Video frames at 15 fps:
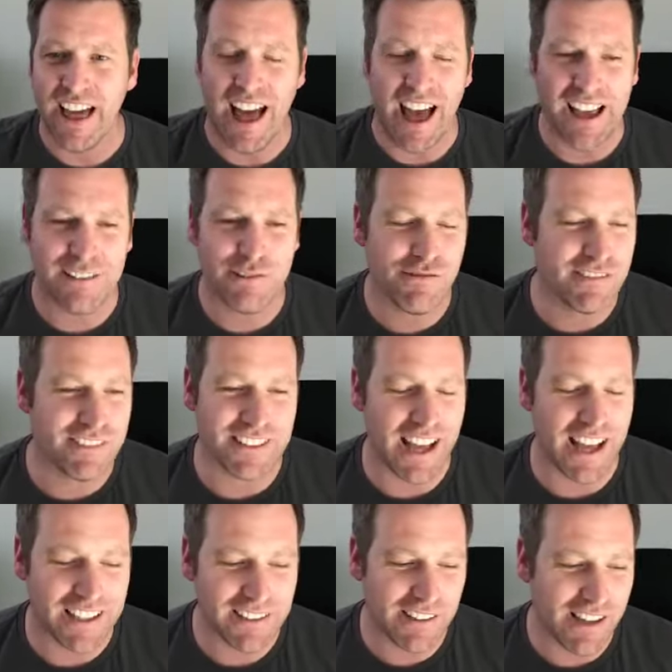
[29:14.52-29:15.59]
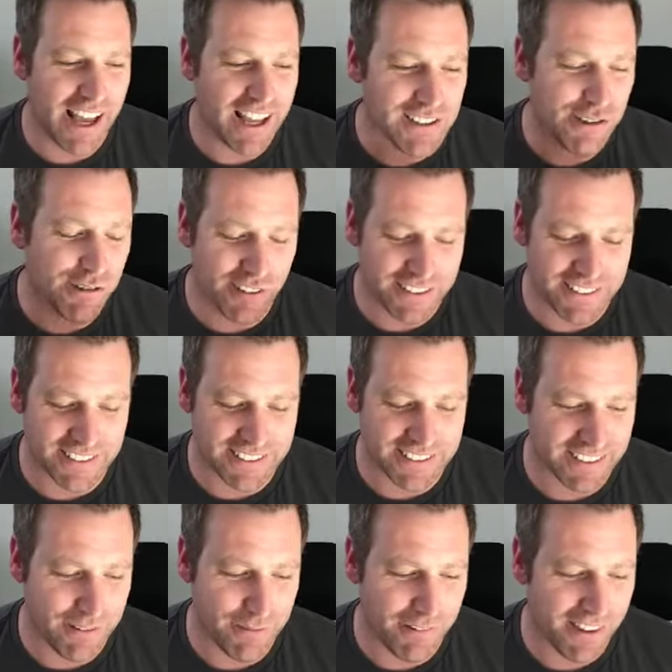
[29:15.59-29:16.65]
Yeah. I don't. I, I totally
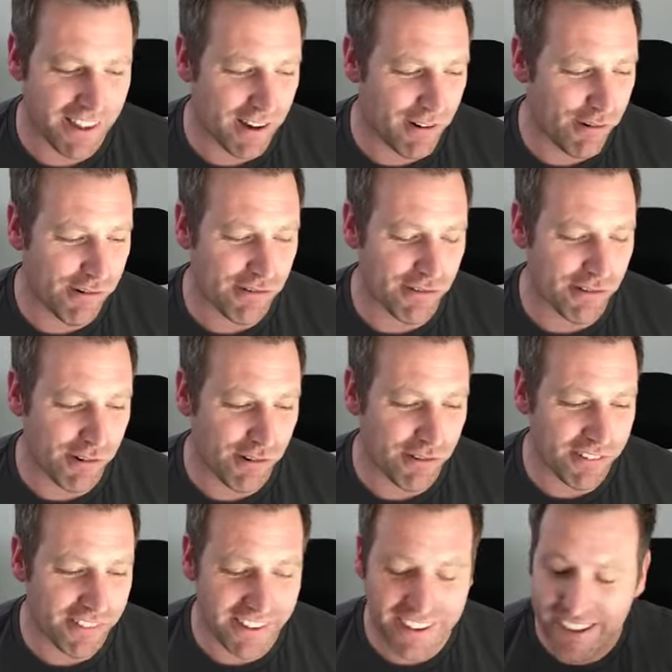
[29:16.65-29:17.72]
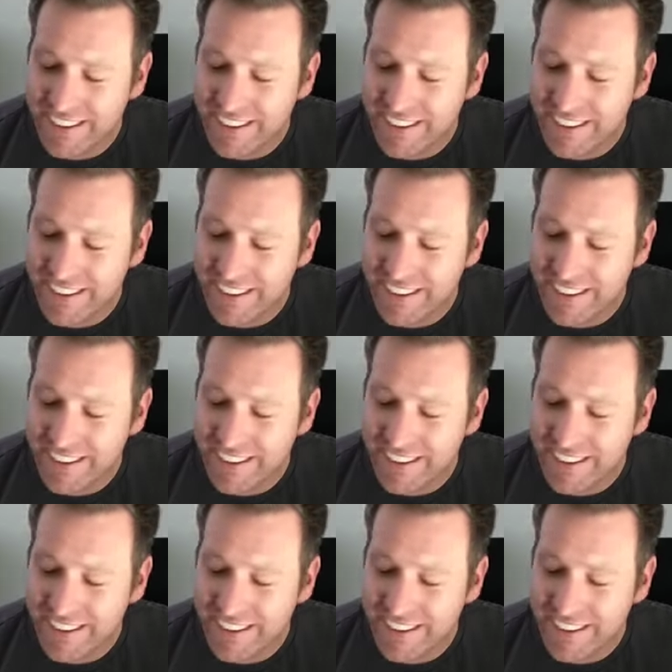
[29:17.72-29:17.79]
disagree with that whole whole thing,